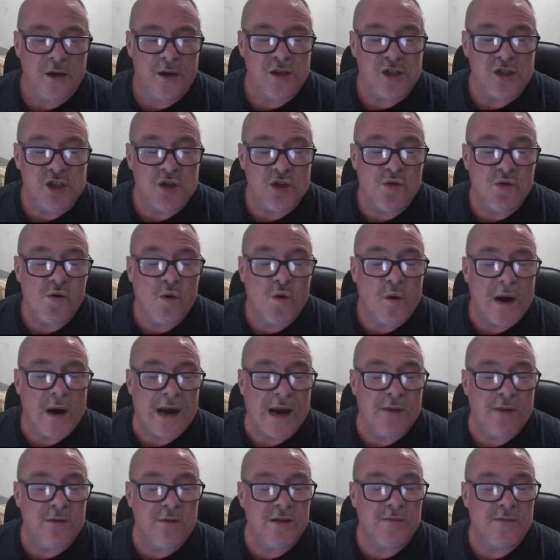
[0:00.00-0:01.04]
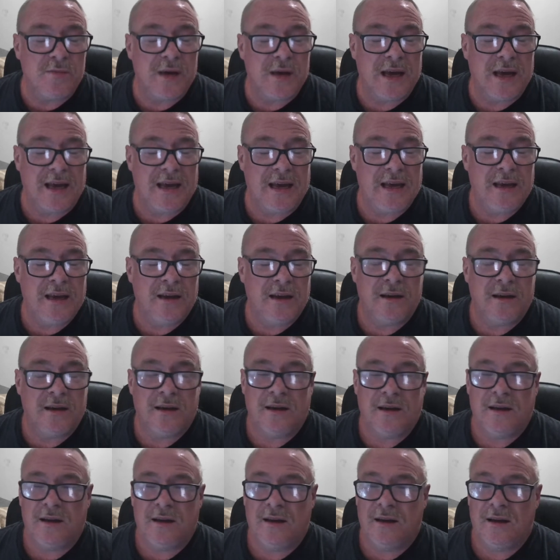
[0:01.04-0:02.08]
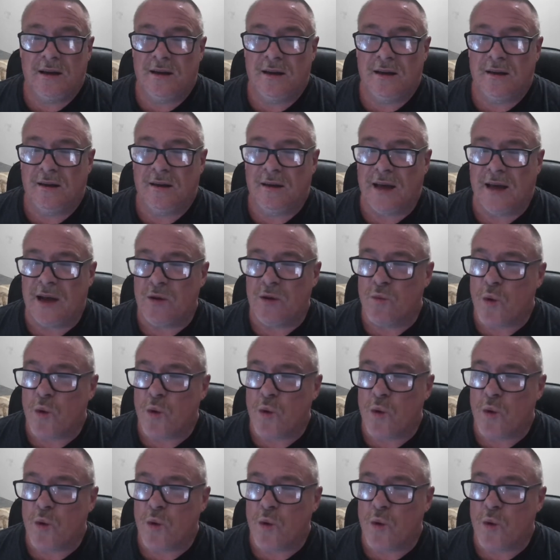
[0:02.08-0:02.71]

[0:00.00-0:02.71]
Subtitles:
do away with me in